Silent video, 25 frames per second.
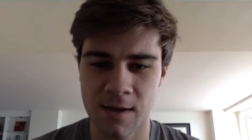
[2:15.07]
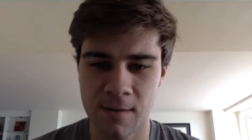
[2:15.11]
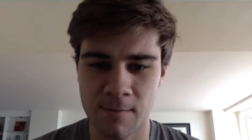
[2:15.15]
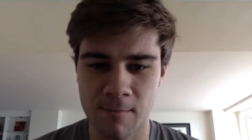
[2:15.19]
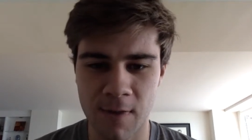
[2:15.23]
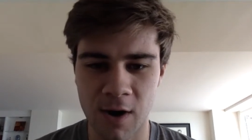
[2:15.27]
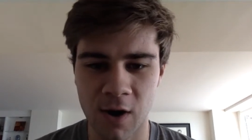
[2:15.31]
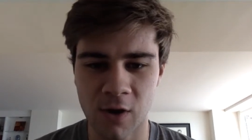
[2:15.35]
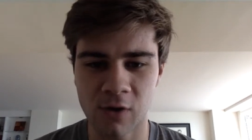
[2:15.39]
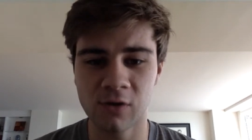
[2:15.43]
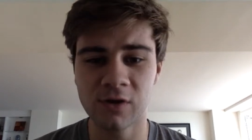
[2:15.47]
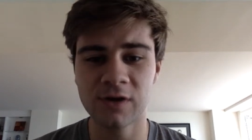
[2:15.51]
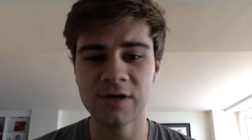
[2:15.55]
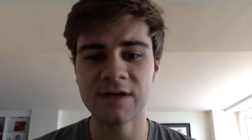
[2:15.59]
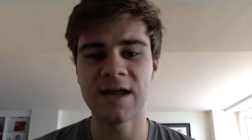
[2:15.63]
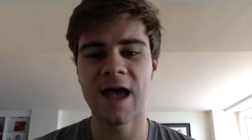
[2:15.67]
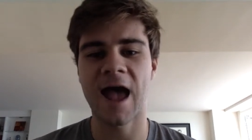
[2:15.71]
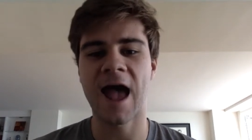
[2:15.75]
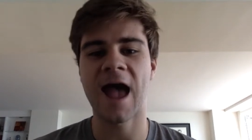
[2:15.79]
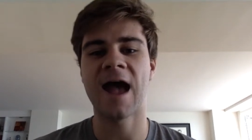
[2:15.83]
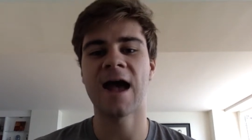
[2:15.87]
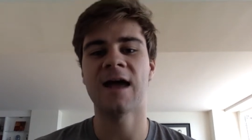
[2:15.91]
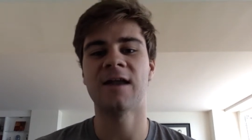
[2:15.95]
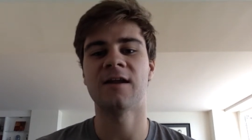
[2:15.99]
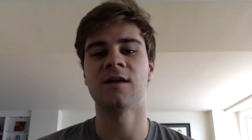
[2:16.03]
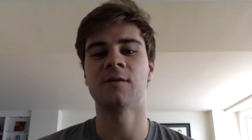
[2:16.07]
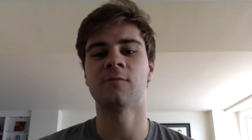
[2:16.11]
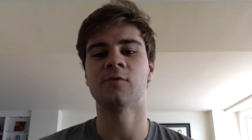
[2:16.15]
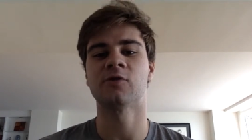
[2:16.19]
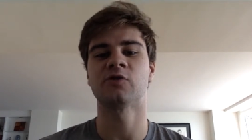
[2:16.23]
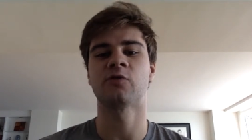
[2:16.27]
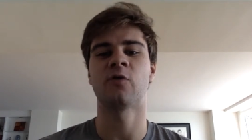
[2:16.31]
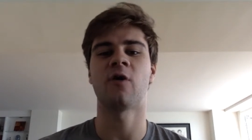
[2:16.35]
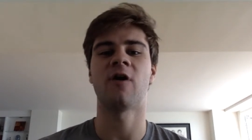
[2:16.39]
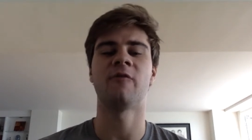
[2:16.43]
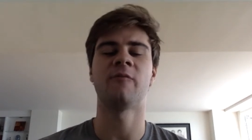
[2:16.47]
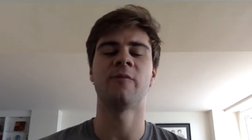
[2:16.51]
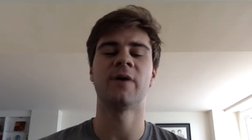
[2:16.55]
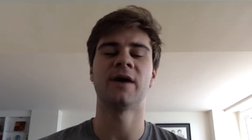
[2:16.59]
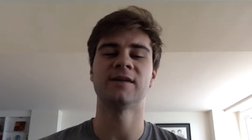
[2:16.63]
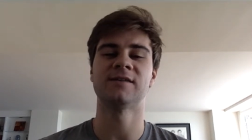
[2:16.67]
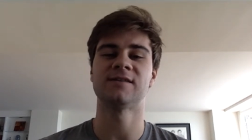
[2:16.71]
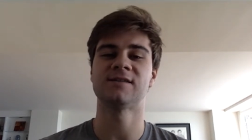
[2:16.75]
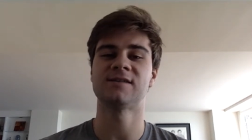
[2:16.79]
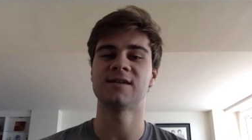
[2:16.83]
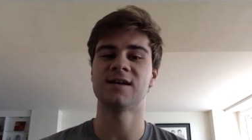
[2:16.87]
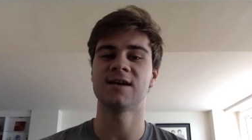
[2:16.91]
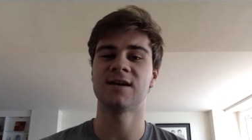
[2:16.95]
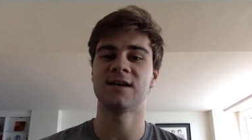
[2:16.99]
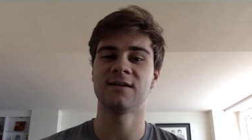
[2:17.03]
Maryland at number 12 Penn
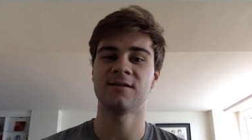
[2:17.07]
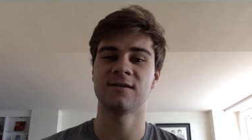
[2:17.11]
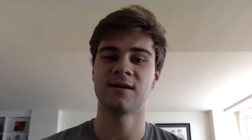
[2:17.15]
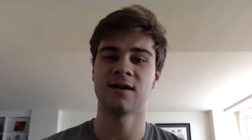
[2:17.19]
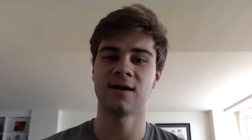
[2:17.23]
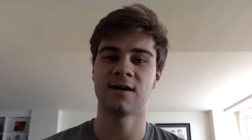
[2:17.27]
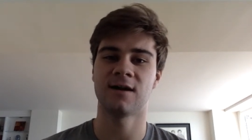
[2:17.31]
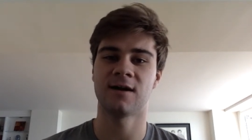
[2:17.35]
State.